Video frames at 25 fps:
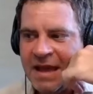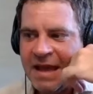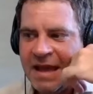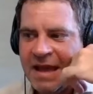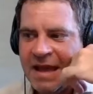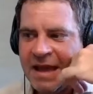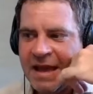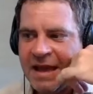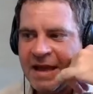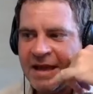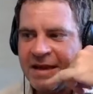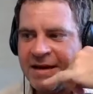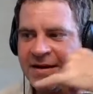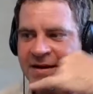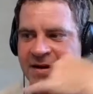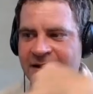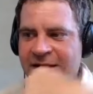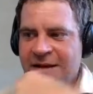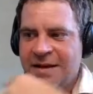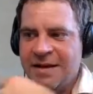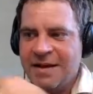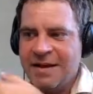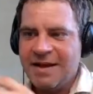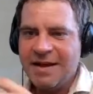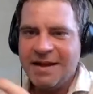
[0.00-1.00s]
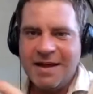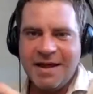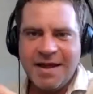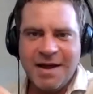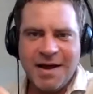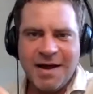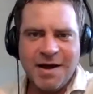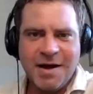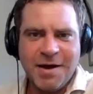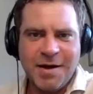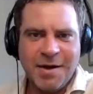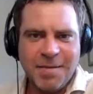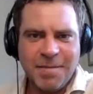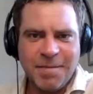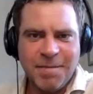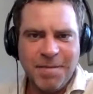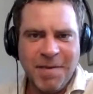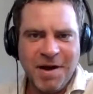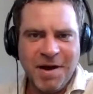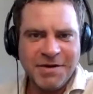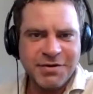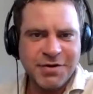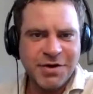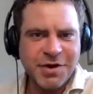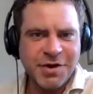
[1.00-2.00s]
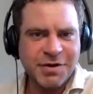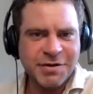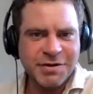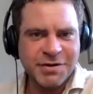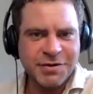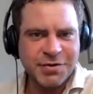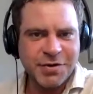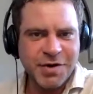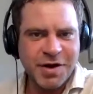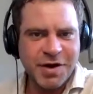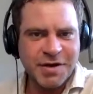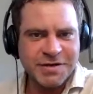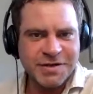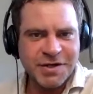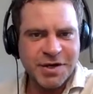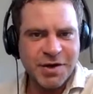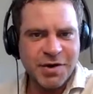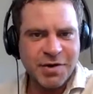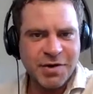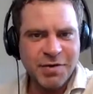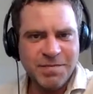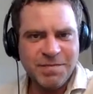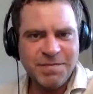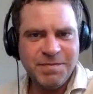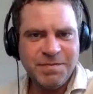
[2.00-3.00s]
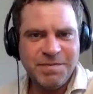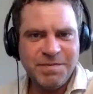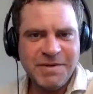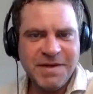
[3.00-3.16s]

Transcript: and uh, Montreal and Toronto